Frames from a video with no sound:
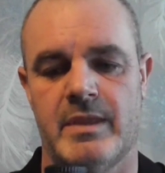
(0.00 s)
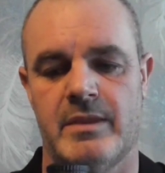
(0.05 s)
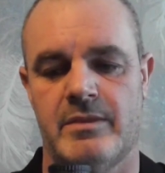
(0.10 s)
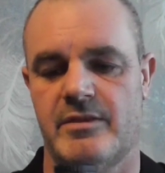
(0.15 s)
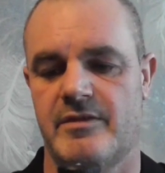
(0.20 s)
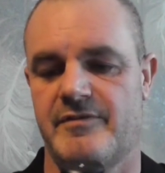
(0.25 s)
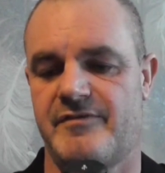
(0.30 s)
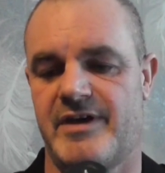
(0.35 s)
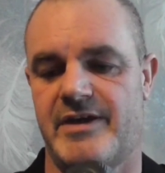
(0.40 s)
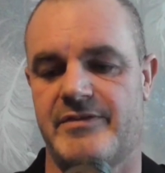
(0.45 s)

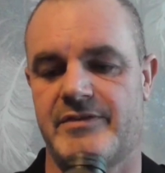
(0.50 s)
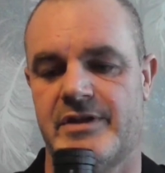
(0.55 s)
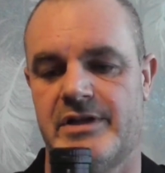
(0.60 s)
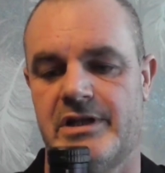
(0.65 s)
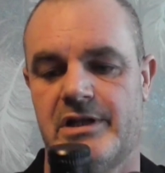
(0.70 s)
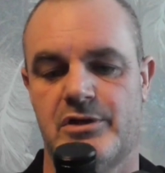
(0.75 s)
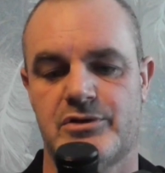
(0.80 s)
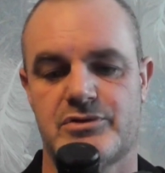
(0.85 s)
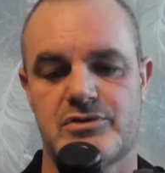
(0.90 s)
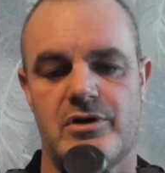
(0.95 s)
The fact that
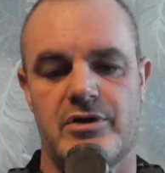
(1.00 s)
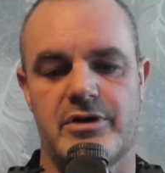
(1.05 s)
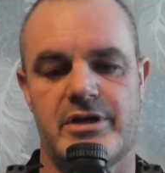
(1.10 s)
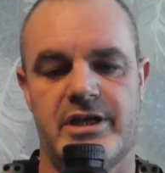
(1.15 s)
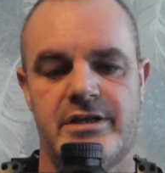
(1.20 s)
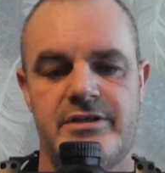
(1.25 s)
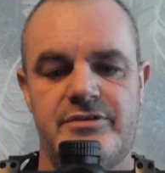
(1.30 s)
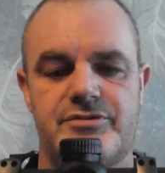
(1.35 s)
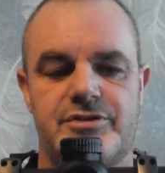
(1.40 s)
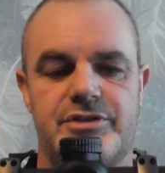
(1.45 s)
it looks like
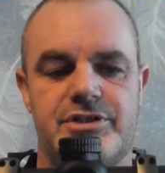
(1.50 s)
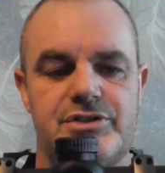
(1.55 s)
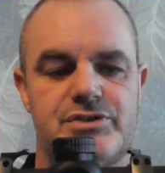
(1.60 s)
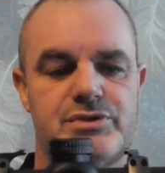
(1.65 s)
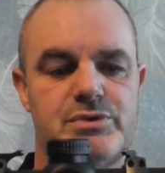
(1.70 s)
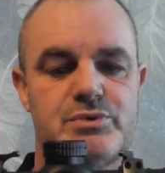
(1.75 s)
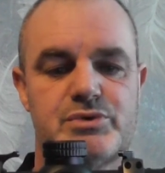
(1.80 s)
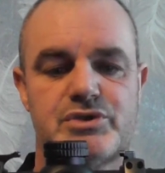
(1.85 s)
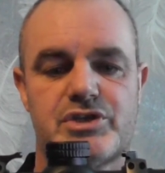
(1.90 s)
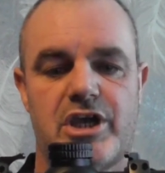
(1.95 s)
a
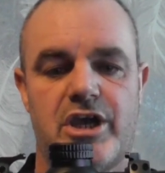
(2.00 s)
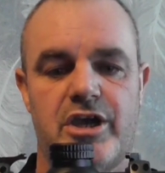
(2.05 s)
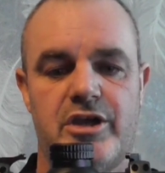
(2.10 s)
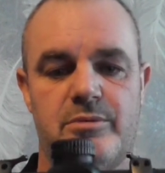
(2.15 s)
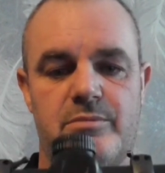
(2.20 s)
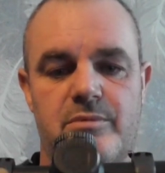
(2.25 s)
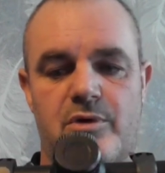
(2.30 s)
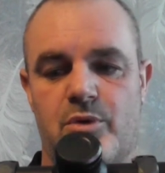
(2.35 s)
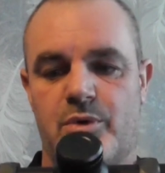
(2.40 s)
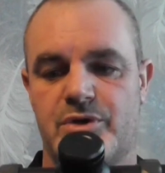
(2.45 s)
traditional
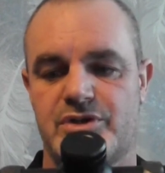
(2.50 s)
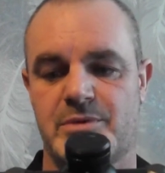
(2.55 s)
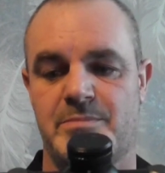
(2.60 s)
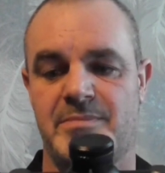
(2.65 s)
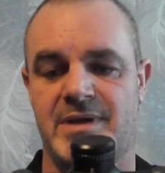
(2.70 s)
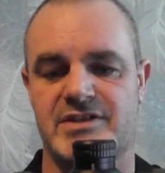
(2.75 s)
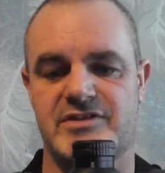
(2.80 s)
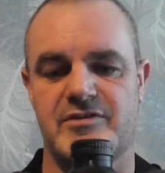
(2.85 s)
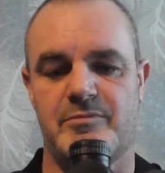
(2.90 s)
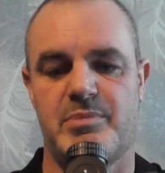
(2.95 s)
scope always a
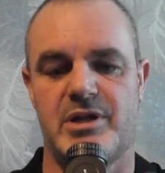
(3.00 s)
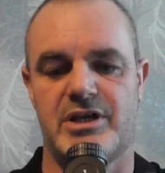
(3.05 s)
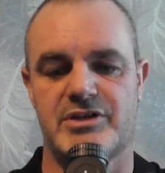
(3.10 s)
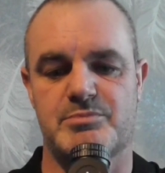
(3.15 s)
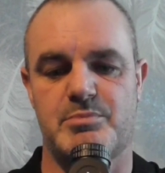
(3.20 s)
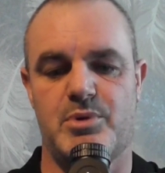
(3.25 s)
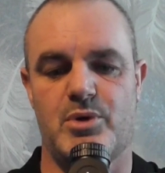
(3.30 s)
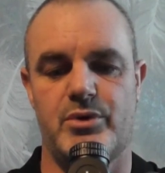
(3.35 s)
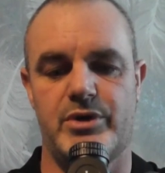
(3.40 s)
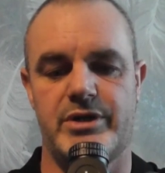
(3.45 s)
massive plus
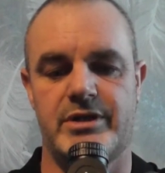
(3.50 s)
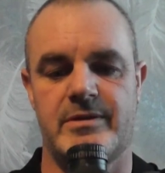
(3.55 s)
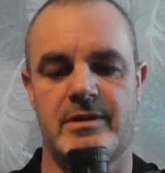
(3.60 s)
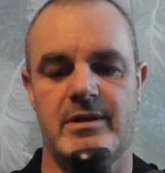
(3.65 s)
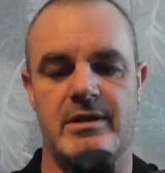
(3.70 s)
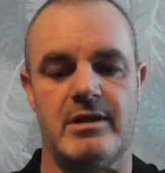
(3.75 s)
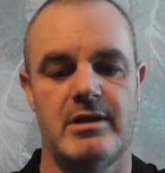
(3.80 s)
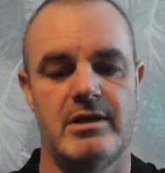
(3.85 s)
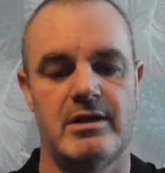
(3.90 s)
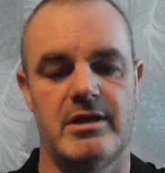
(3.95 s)
point.
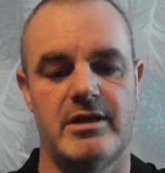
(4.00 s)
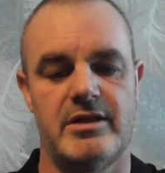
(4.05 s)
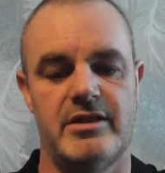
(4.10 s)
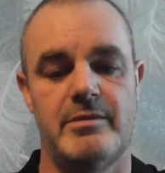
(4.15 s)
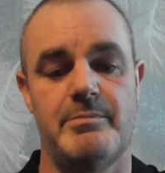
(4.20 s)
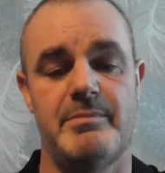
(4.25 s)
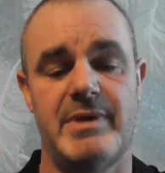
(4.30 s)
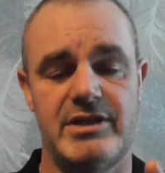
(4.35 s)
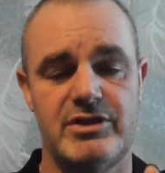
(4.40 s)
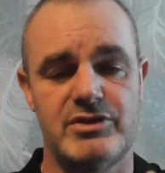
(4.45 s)
The
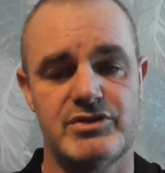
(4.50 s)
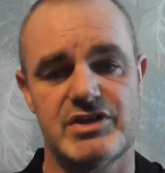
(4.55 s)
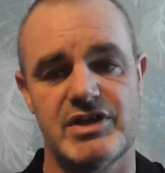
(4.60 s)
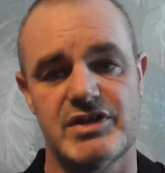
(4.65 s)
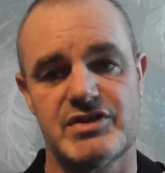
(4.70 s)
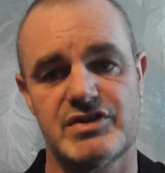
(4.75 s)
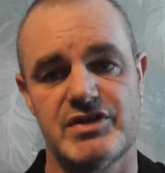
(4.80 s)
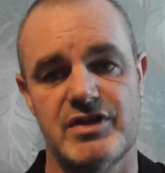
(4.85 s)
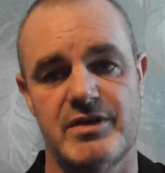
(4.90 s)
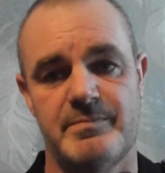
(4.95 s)
menu
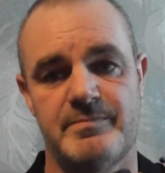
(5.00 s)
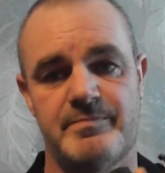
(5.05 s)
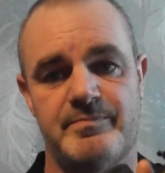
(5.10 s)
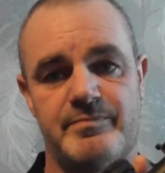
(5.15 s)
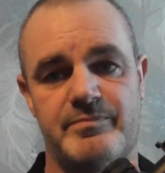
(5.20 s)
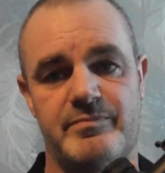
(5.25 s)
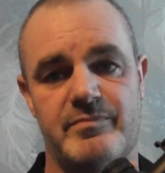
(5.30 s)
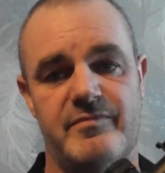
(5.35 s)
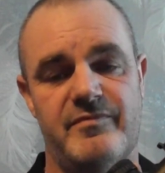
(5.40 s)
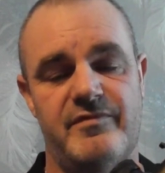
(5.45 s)
system,
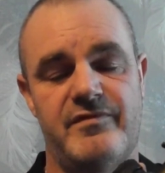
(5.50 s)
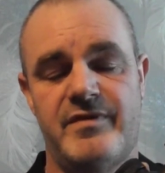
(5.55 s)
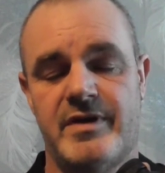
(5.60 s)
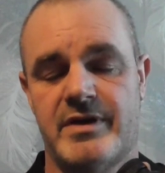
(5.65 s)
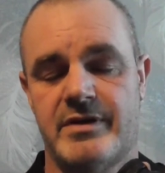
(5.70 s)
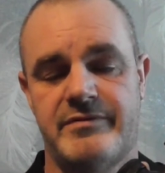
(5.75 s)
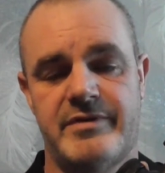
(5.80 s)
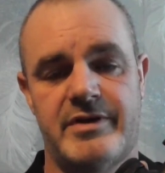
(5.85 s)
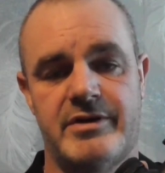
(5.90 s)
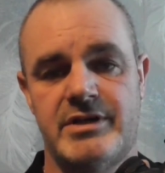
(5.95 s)

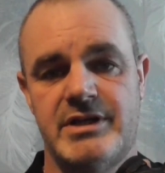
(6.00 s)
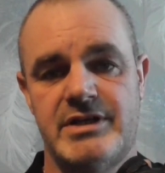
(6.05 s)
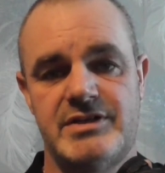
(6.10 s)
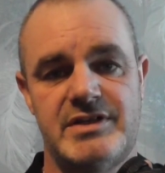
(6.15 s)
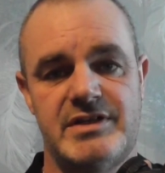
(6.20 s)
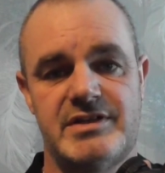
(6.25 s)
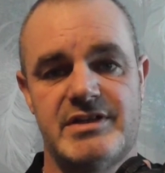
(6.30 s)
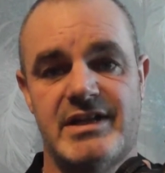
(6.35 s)
very, very easy to